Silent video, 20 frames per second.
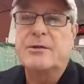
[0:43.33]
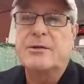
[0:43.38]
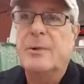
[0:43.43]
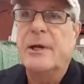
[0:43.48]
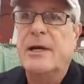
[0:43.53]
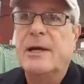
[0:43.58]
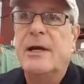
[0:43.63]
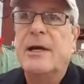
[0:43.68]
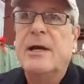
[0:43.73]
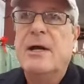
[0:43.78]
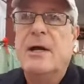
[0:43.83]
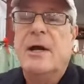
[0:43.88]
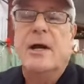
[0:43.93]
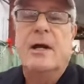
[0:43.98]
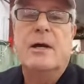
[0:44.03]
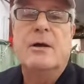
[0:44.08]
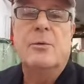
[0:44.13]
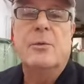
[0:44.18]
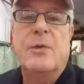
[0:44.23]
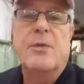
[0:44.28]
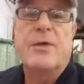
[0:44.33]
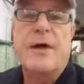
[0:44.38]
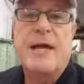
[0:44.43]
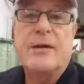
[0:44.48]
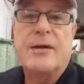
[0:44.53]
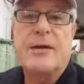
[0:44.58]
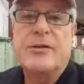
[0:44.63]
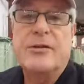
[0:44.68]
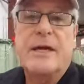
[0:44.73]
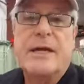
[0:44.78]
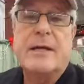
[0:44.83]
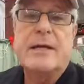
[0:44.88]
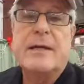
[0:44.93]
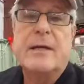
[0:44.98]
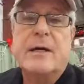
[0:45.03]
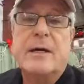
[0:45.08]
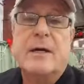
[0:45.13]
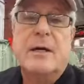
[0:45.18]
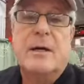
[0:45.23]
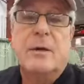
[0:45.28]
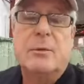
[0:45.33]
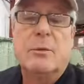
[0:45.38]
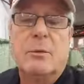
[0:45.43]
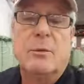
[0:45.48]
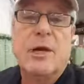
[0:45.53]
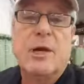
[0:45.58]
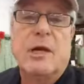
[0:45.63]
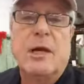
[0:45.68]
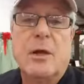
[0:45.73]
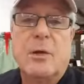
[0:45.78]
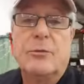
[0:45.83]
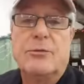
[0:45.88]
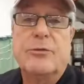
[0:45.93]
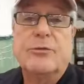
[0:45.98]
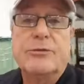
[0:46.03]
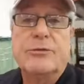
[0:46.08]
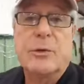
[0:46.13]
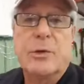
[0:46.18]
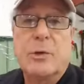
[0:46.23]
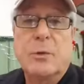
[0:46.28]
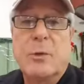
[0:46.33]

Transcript: But uh, with that said, when we closed the store,